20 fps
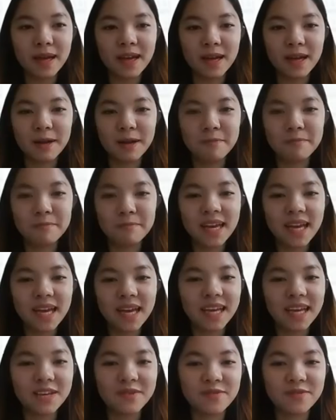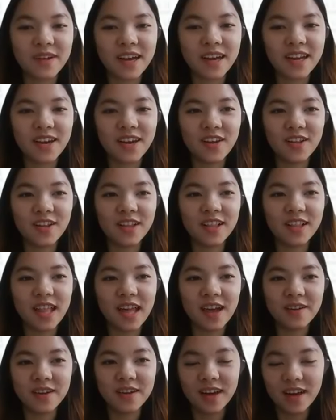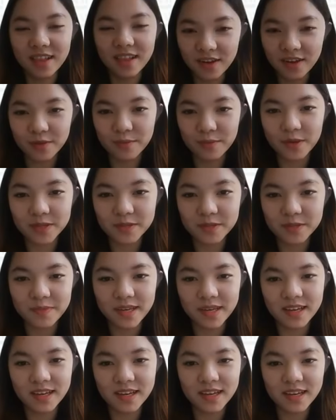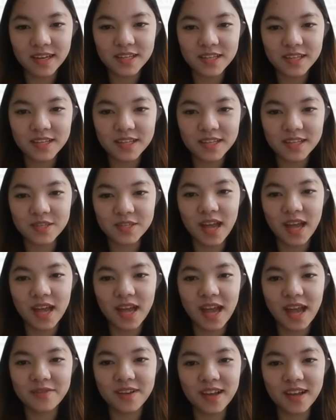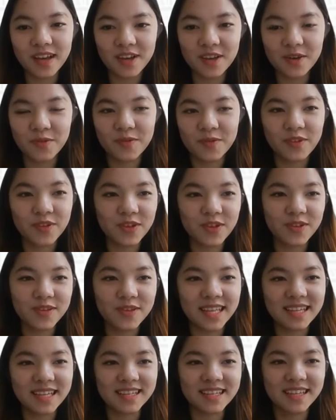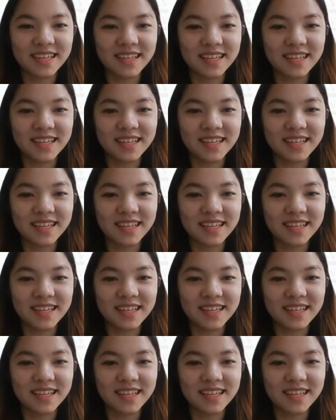may I invite all our honorable speakers to have a group photo session.